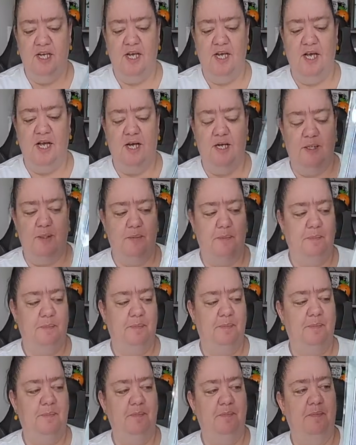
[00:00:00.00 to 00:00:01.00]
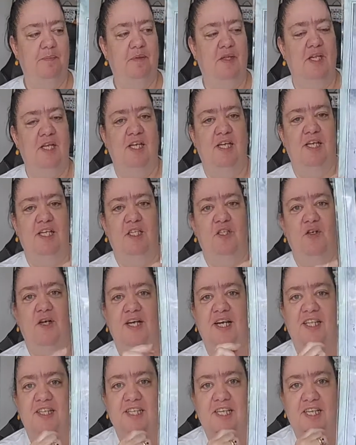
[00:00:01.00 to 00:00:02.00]
So I
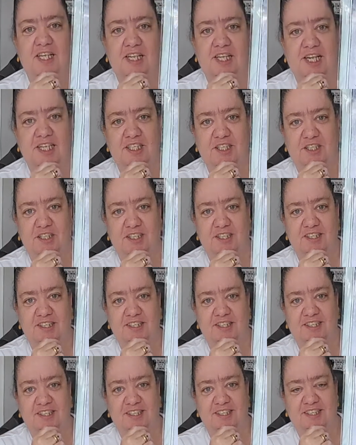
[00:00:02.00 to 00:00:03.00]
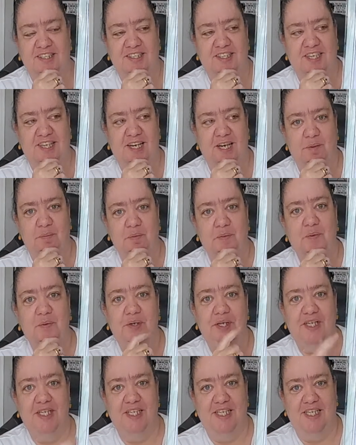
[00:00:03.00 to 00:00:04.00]
got the collector, and I'm
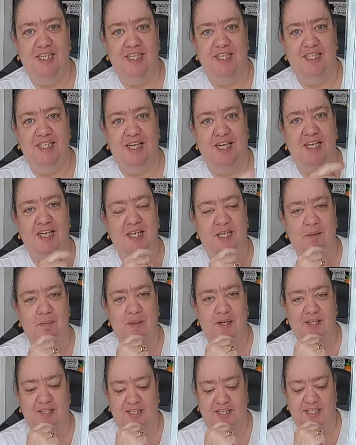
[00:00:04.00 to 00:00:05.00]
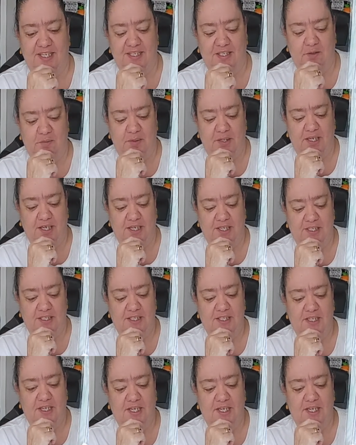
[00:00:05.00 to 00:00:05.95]
really excited about this because